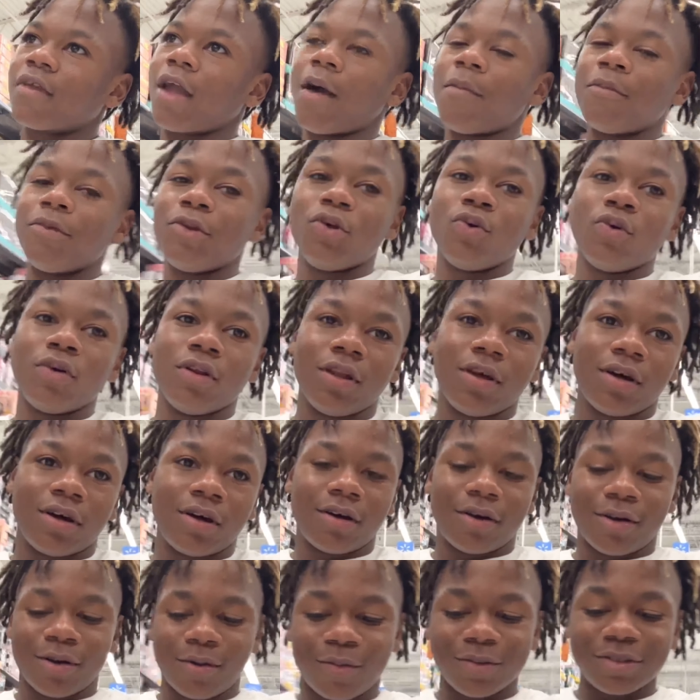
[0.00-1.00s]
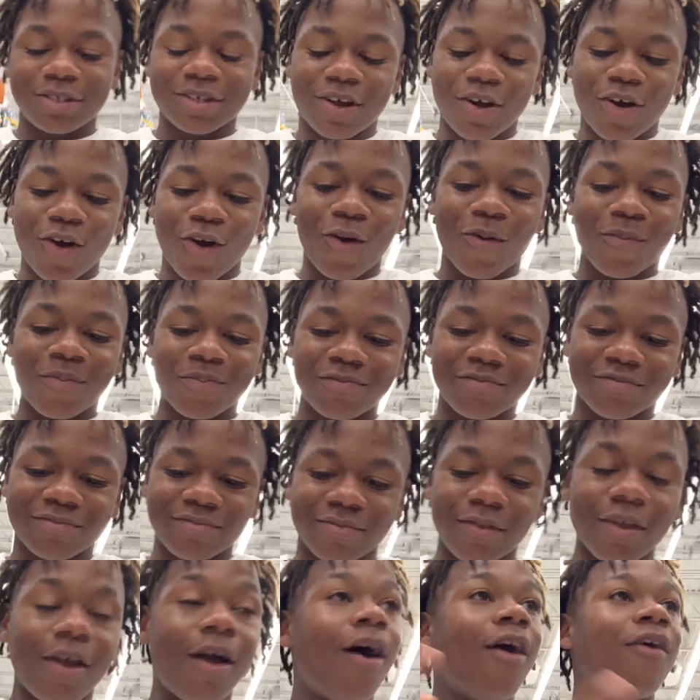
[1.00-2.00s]
I'm gonna do a little um what's it called?
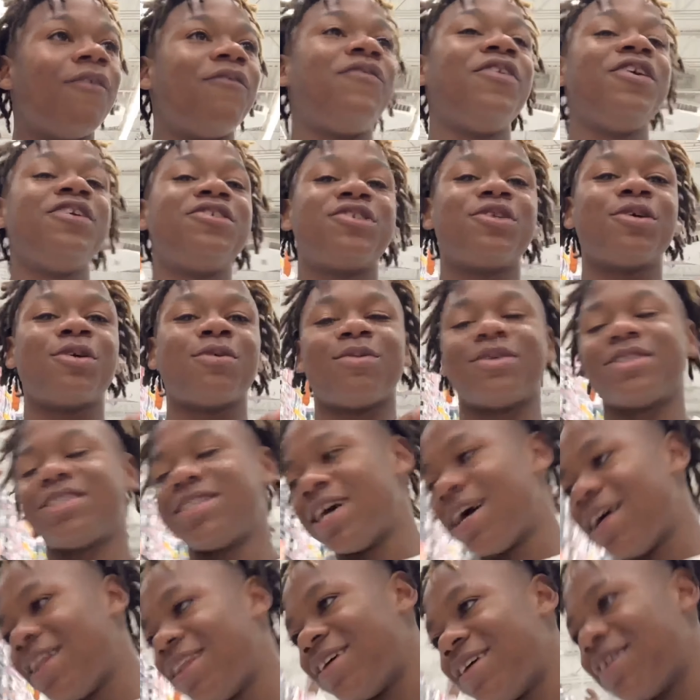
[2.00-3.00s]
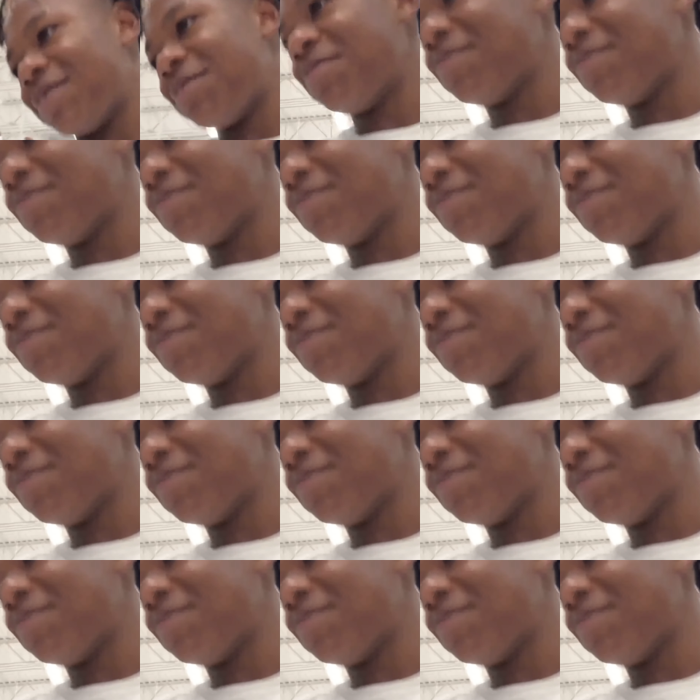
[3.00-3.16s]
Feature with Talon.